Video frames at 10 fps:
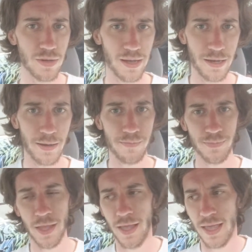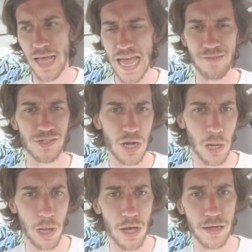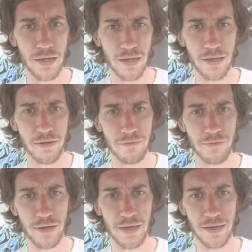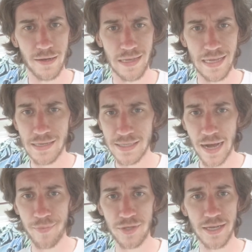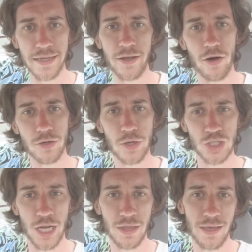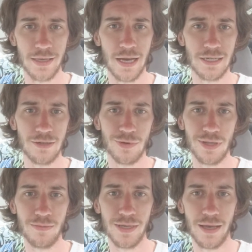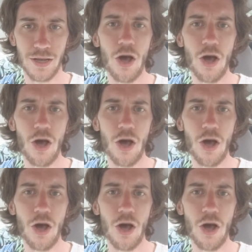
I haven't done a lot of in-depth digging on Chainlink yet to really be like,